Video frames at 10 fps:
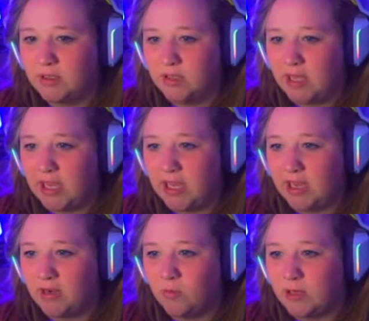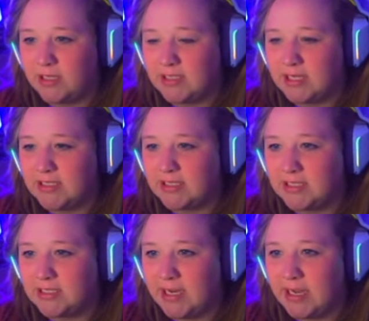And when it's nice and
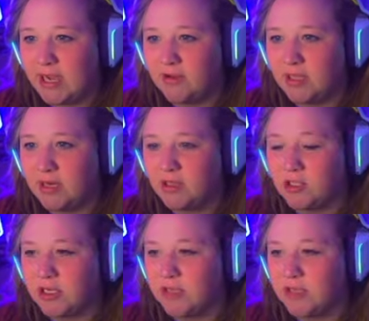sunny out, then I'll try and